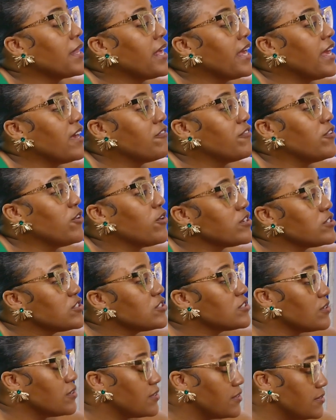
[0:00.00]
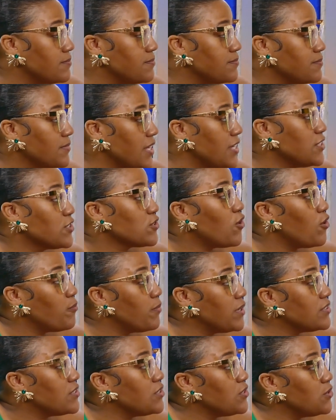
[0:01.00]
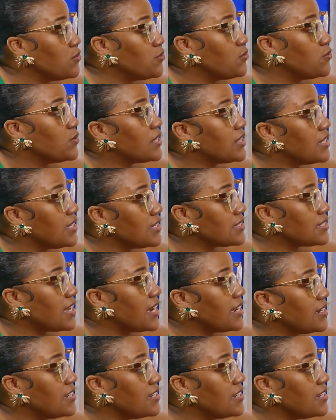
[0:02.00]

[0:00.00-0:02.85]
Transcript: if your son is coming to you with things like